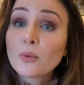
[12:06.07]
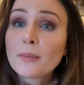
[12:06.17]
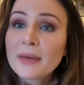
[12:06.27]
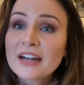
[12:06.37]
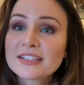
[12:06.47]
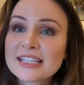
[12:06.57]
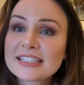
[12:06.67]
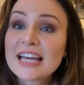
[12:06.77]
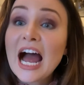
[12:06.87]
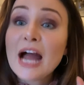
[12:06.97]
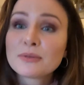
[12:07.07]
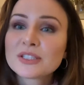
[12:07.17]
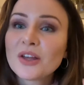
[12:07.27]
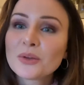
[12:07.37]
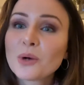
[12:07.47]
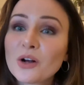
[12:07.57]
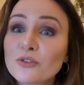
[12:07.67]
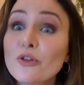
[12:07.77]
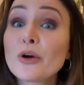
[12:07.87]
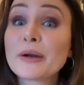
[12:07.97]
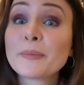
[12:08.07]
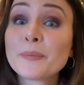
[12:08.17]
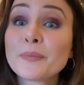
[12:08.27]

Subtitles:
What matters is that I was on the wrong floor.